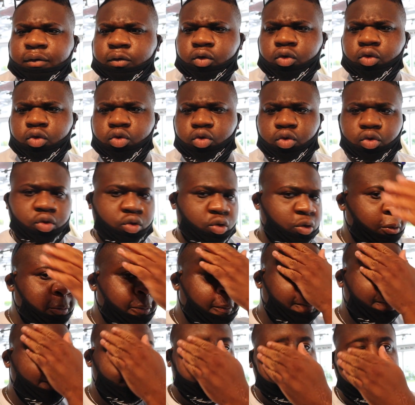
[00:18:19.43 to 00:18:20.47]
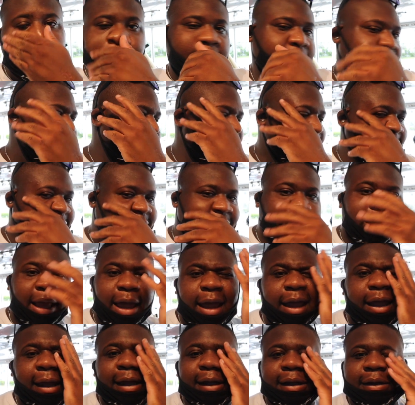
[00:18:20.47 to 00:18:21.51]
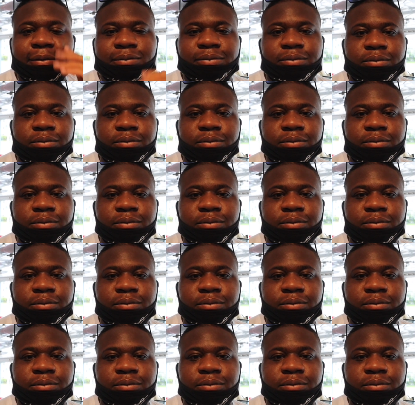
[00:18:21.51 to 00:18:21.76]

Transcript: Ooh, look at this light.